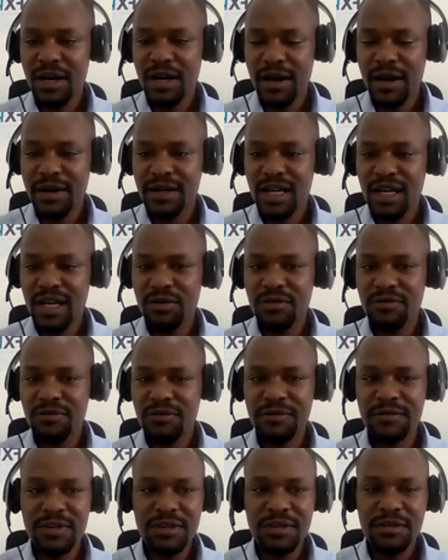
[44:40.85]
current around
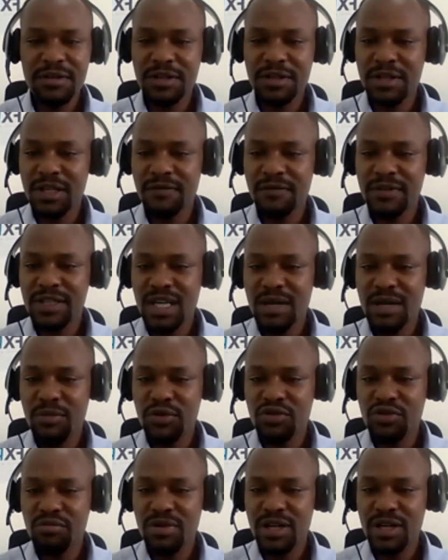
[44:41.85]
53, is
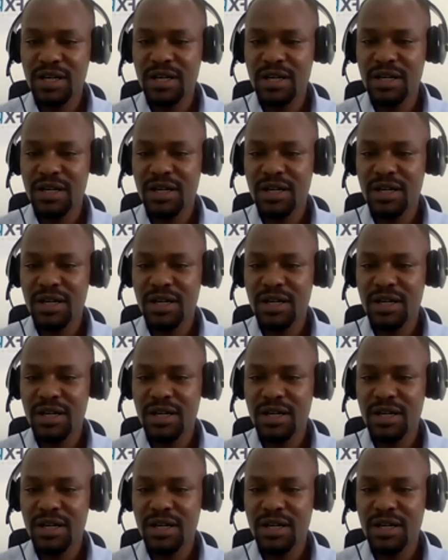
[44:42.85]
able to break